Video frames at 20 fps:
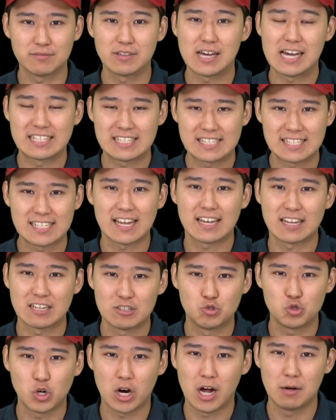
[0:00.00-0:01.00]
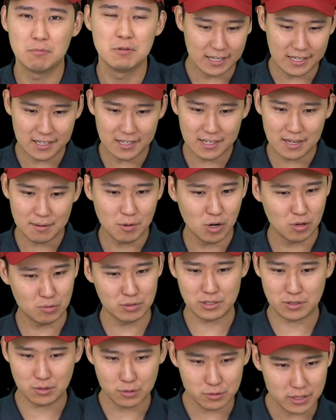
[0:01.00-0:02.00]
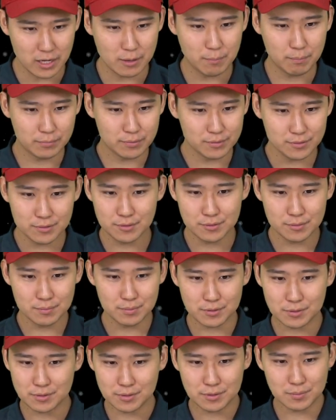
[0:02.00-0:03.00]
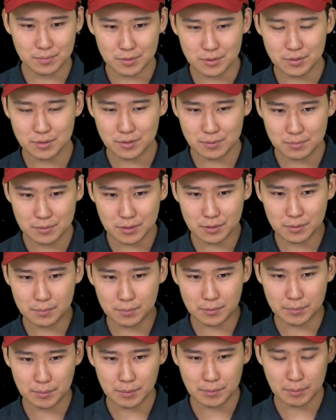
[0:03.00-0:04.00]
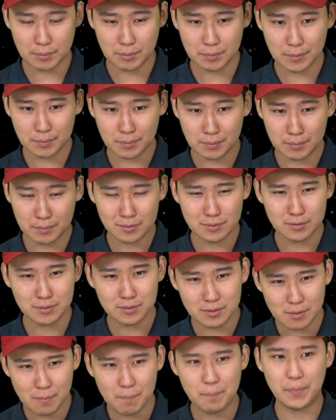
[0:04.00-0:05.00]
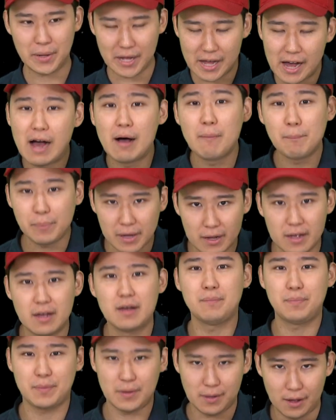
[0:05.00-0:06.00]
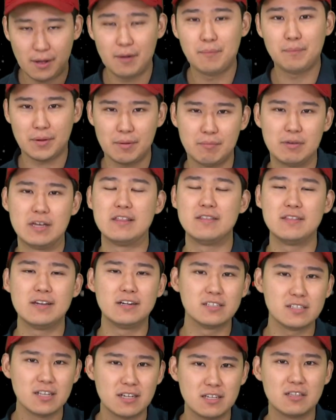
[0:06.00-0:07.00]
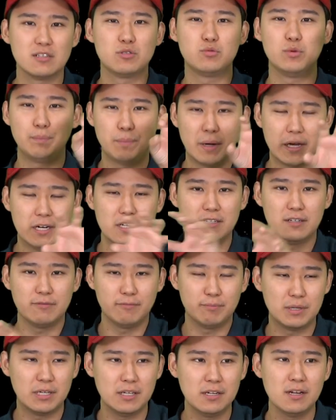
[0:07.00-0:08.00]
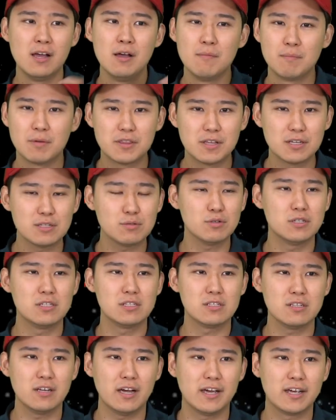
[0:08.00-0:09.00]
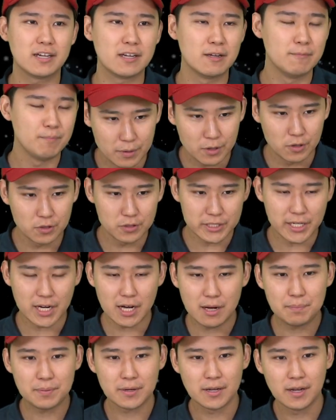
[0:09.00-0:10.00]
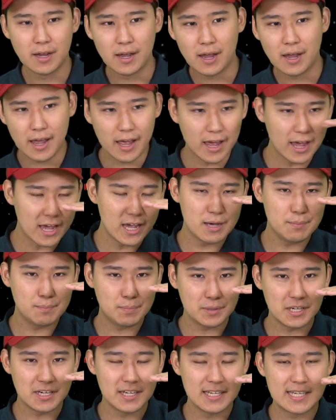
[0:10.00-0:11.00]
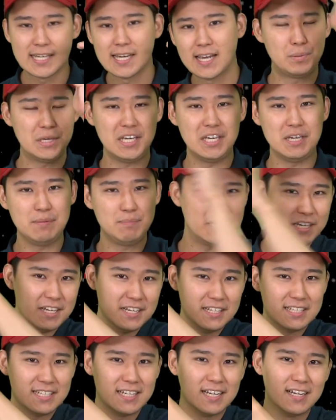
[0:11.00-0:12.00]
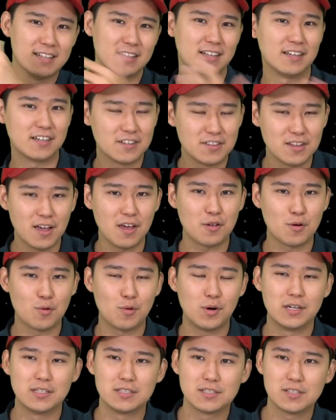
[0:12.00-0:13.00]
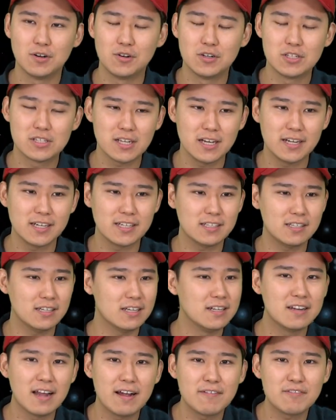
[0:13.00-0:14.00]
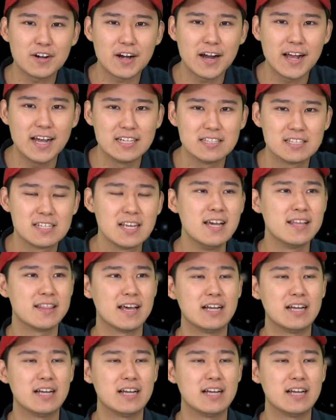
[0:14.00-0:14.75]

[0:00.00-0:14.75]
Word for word: of that second drop. EDM always goes like boo boo boo boo boo boo boo boo boo bam bam bam bam and there's like this repetitive beat, but this one is like build up, A beat, B beat like another one. So it's like it never ends.